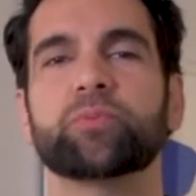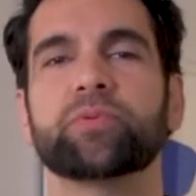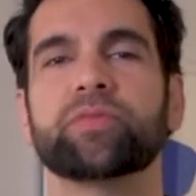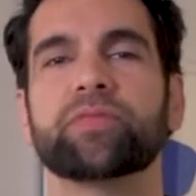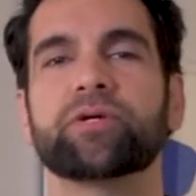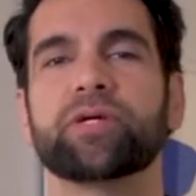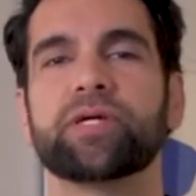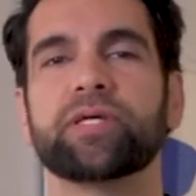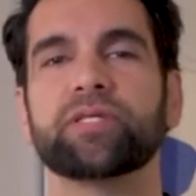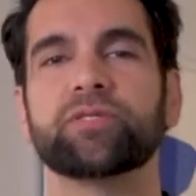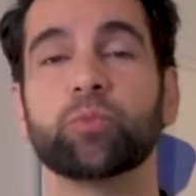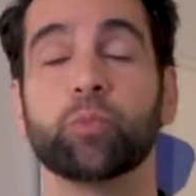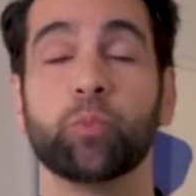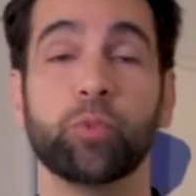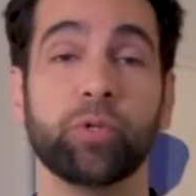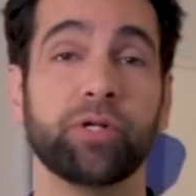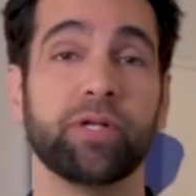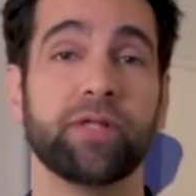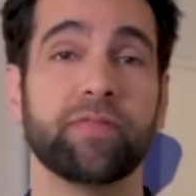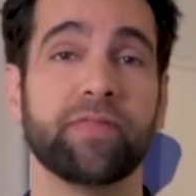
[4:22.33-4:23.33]
where there is
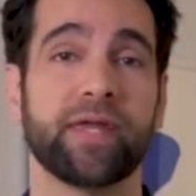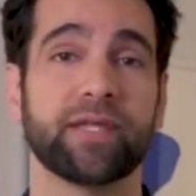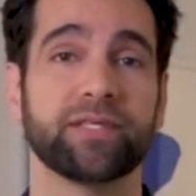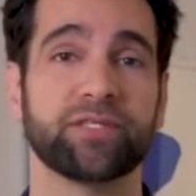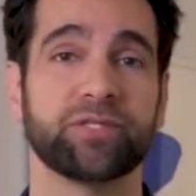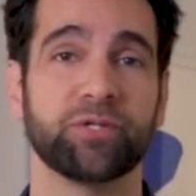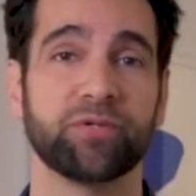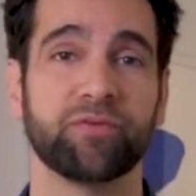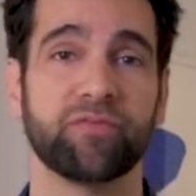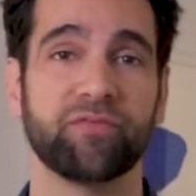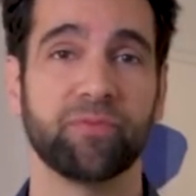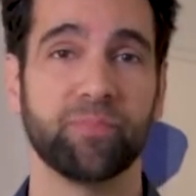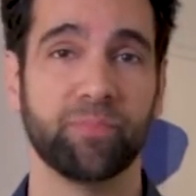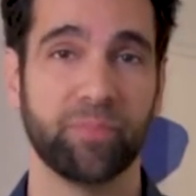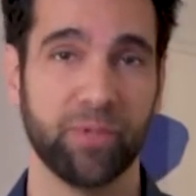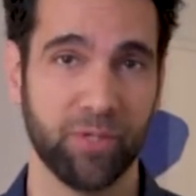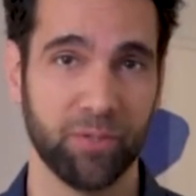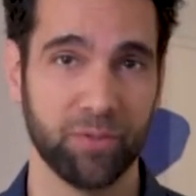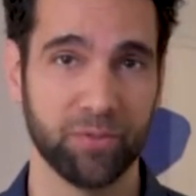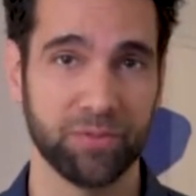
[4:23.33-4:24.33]
wood that is good for
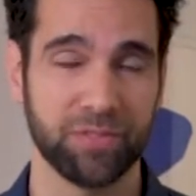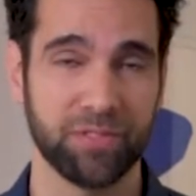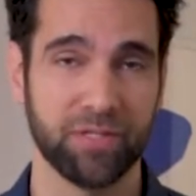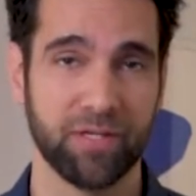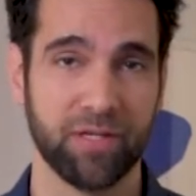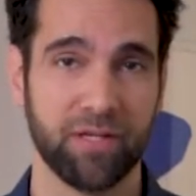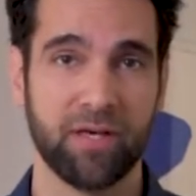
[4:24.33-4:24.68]
bows.